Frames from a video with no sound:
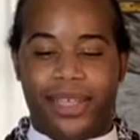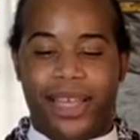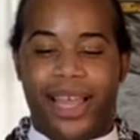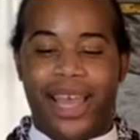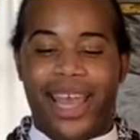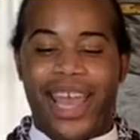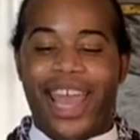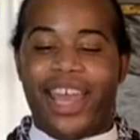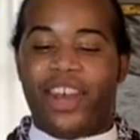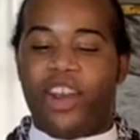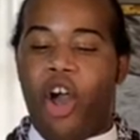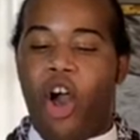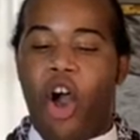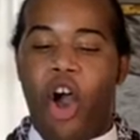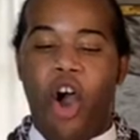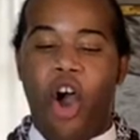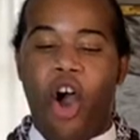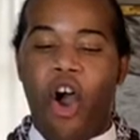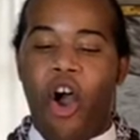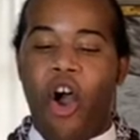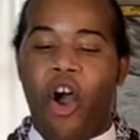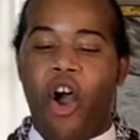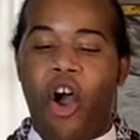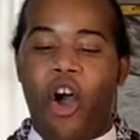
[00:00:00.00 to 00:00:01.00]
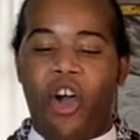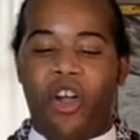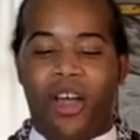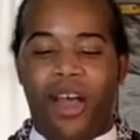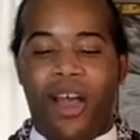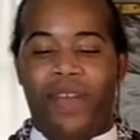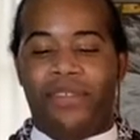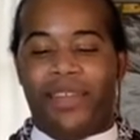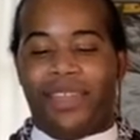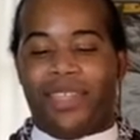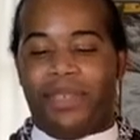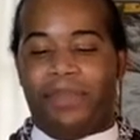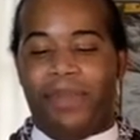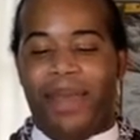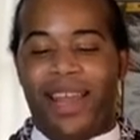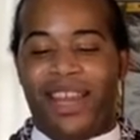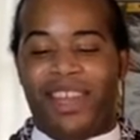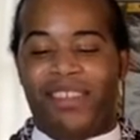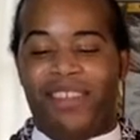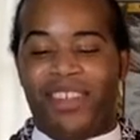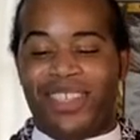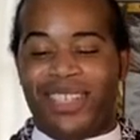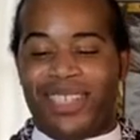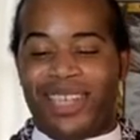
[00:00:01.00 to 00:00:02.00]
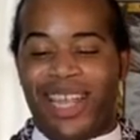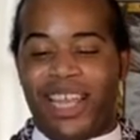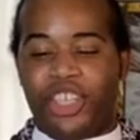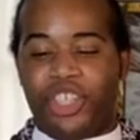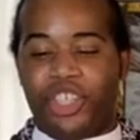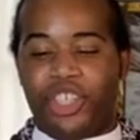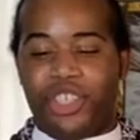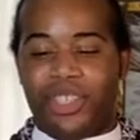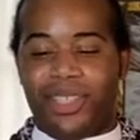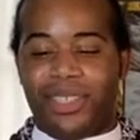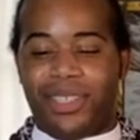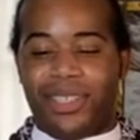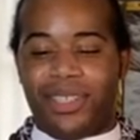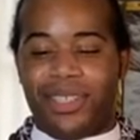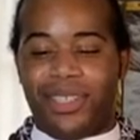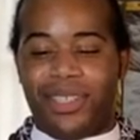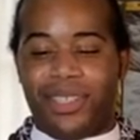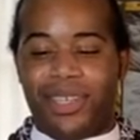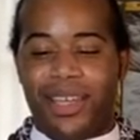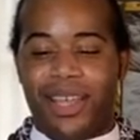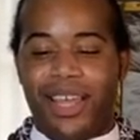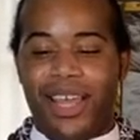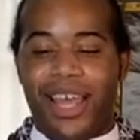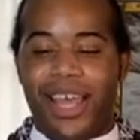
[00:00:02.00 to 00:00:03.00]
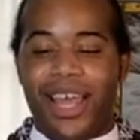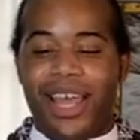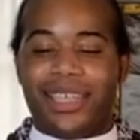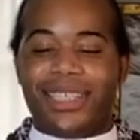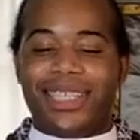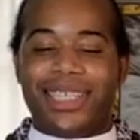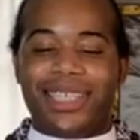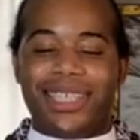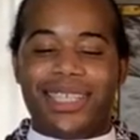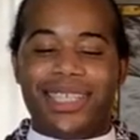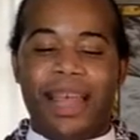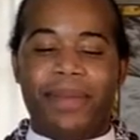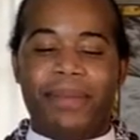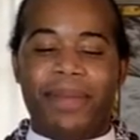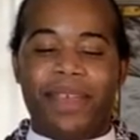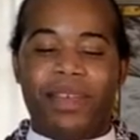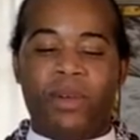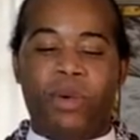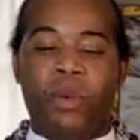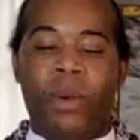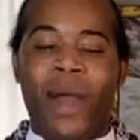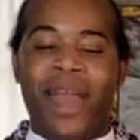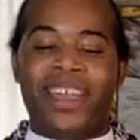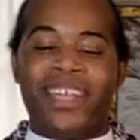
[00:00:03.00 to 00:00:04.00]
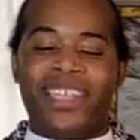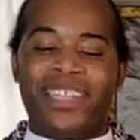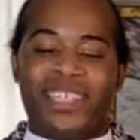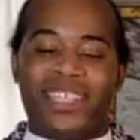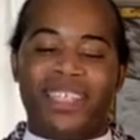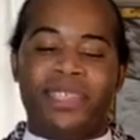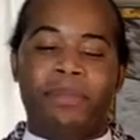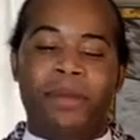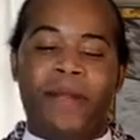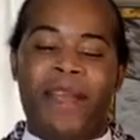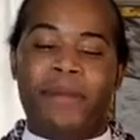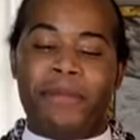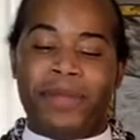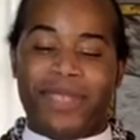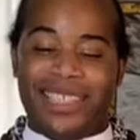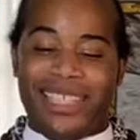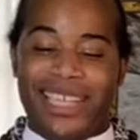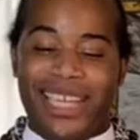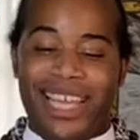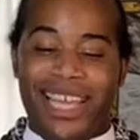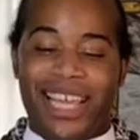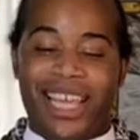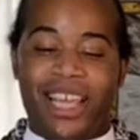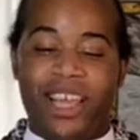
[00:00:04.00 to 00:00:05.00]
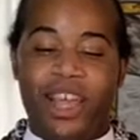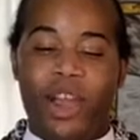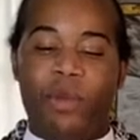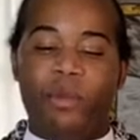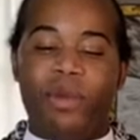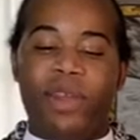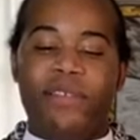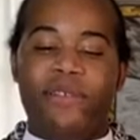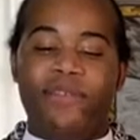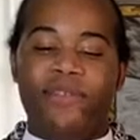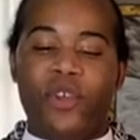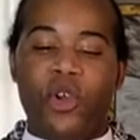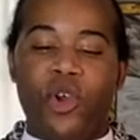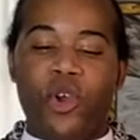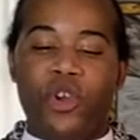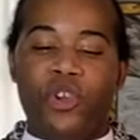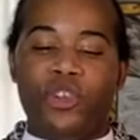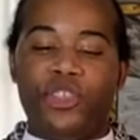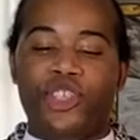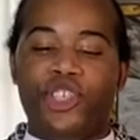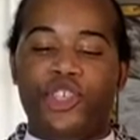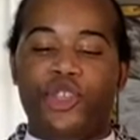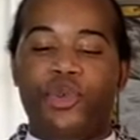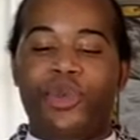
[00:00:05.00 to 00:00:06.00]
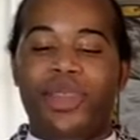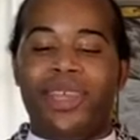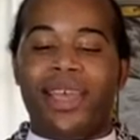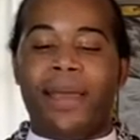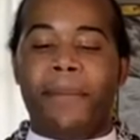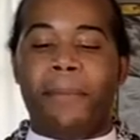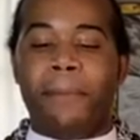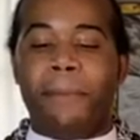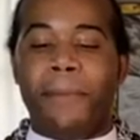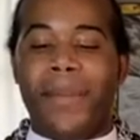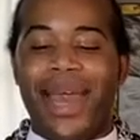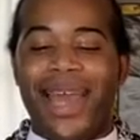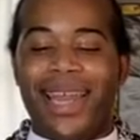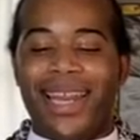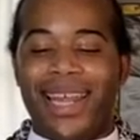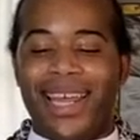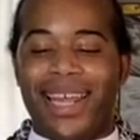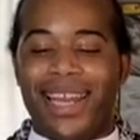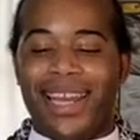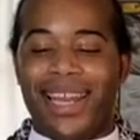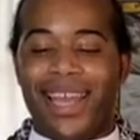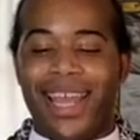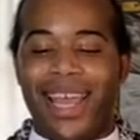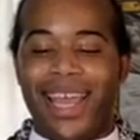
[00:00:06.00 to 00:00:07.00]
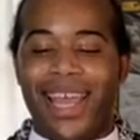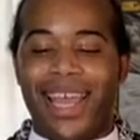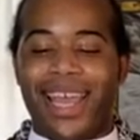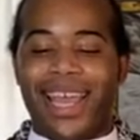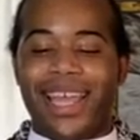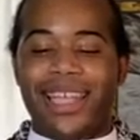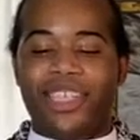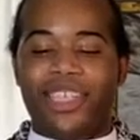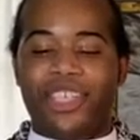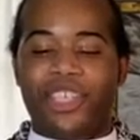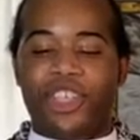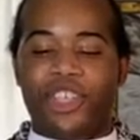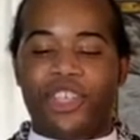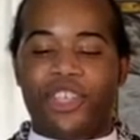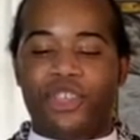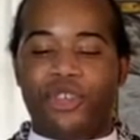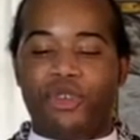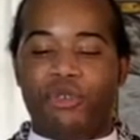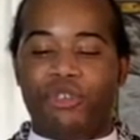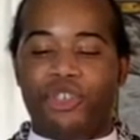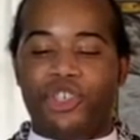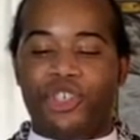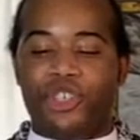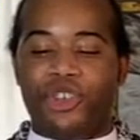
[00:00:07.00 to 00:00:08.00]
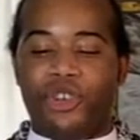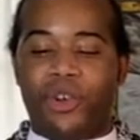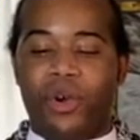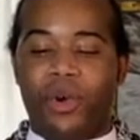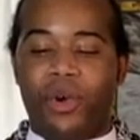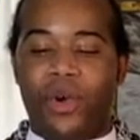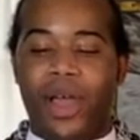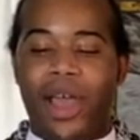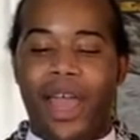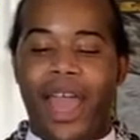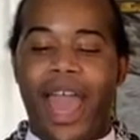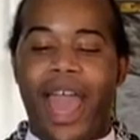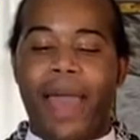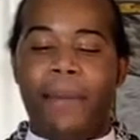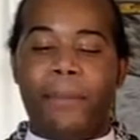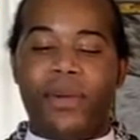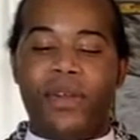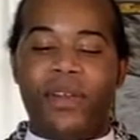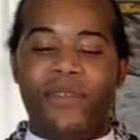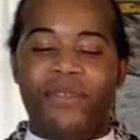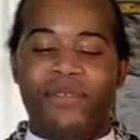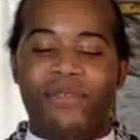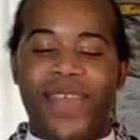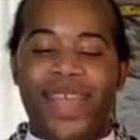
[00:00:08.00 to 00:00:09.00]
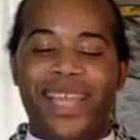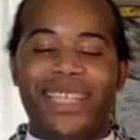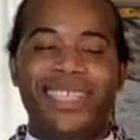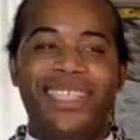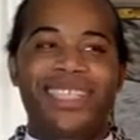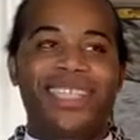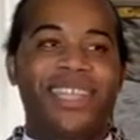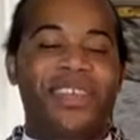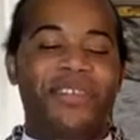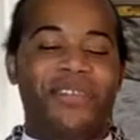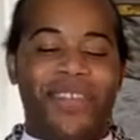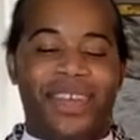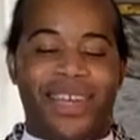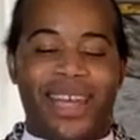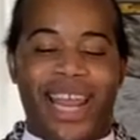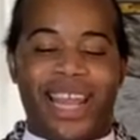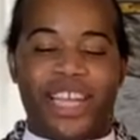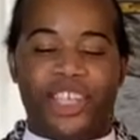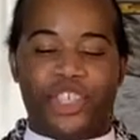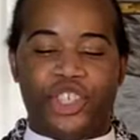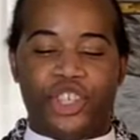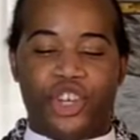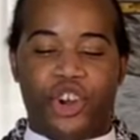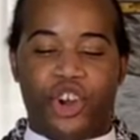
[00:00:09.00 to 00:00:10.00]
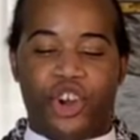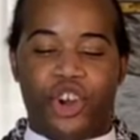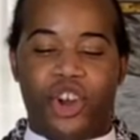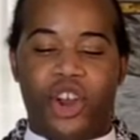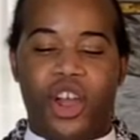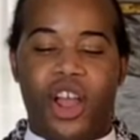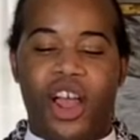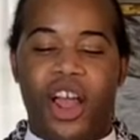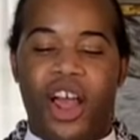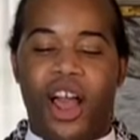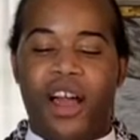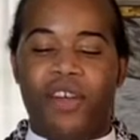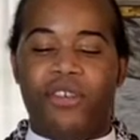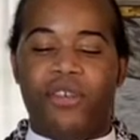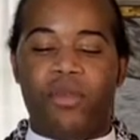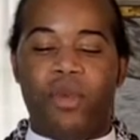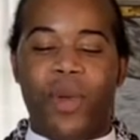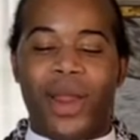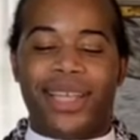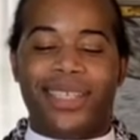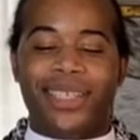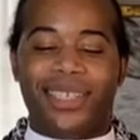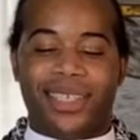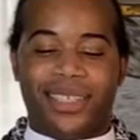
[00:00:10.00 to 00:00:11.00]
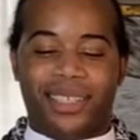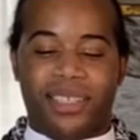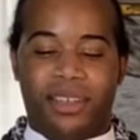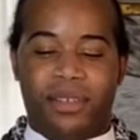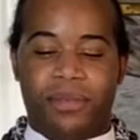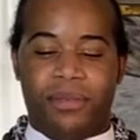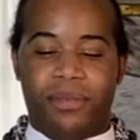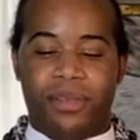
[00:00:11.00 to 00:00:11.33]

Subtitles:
in all of its manifestations. Systemic white supremacy refers to the embedded, institutional, and pervasive nature of racism,